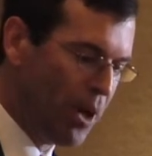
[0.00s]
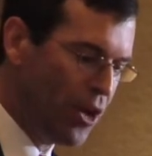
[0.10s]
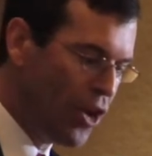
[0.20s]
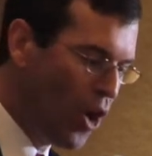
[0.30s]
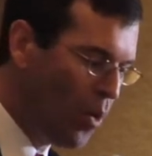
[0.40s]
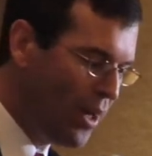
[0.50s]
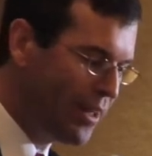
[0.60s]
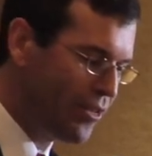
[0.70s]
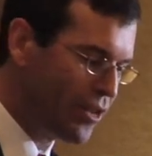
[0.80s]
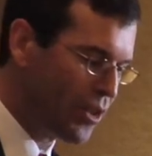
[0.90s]
But no
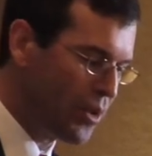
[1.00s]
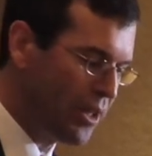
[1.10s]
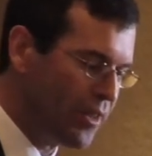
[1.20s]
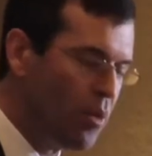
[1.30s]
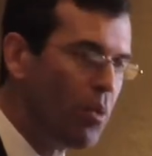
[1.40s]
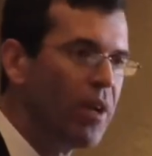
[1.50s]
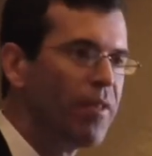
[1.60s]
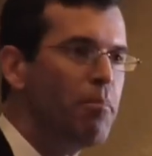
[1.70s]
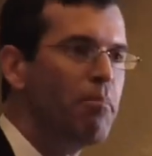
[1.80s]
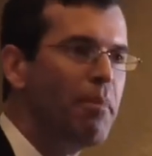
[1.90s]
one disagrees that one
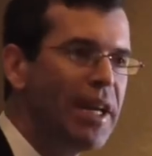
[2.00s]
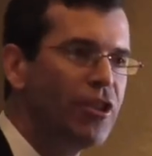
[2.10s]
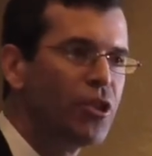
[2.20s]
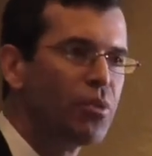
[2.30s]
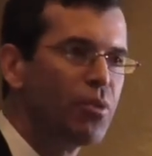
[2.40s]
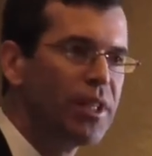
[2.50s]
of the major